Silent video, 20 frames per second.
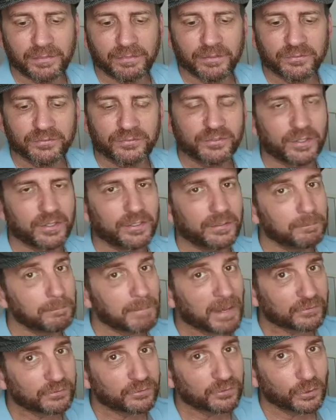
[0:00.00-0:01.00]
in the
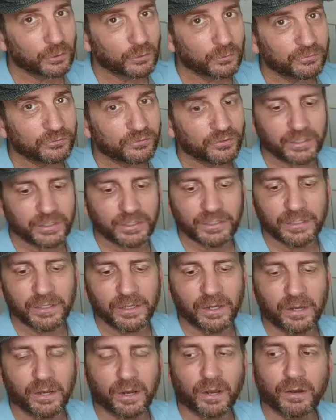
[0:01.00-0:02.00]
city, Mexico
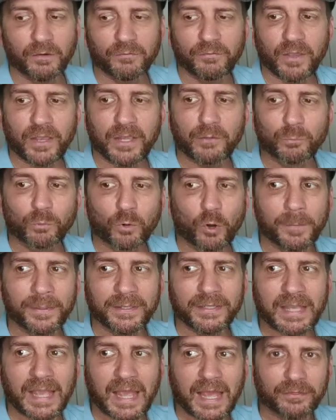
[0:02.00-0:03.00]
City, of a
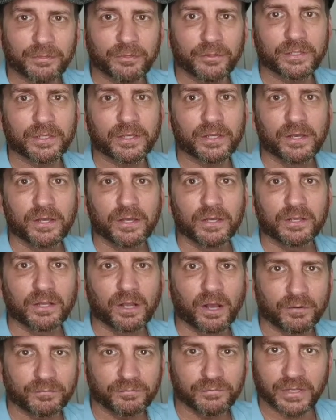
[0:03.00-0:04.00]
Roman Catholic
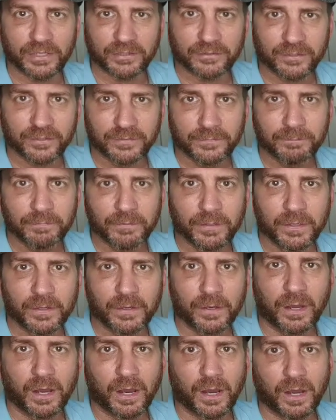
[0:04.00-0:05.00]
covenant.
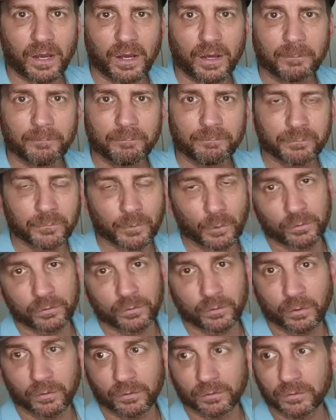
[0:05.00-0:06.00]
I'm
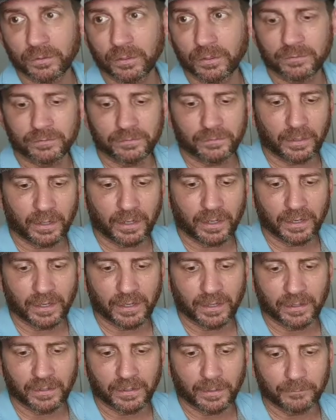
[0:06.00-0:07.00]

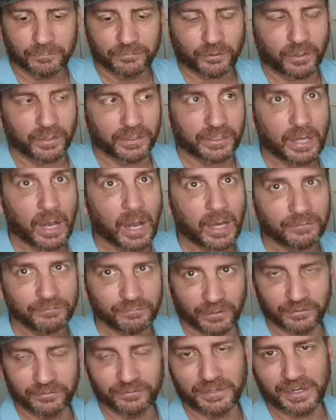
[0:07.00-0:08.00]
sorry,
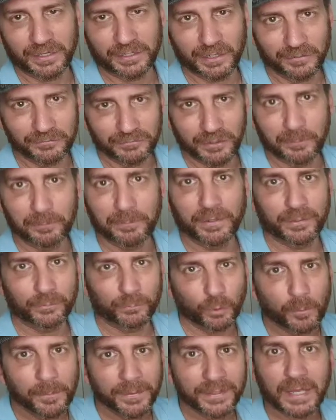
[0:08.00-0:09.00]
convent, not covenant, but
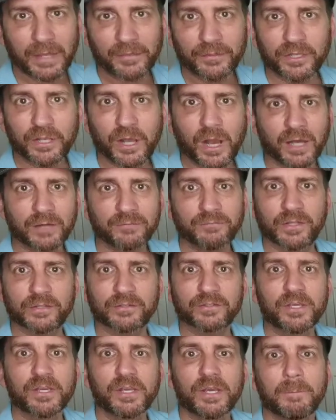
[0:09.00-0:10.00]
a Roman Catholic
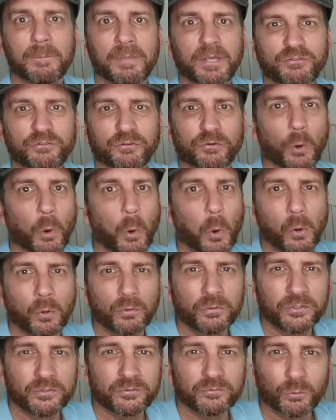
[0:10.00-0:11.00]
convent. Picture an
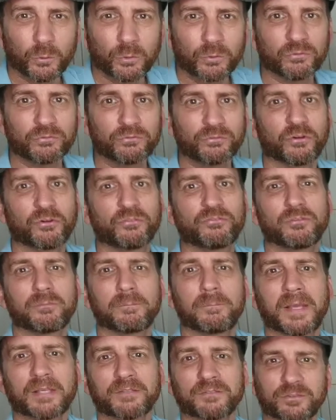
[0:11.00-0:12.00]
old historical
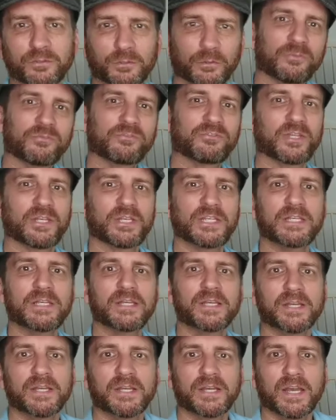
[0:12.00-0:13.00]
church in Mexico
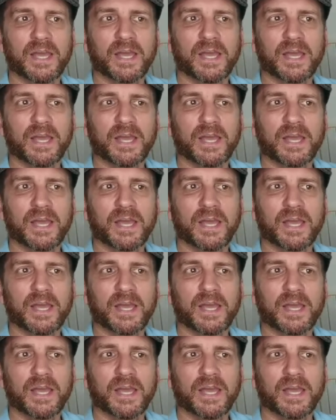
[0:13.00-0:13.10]
City.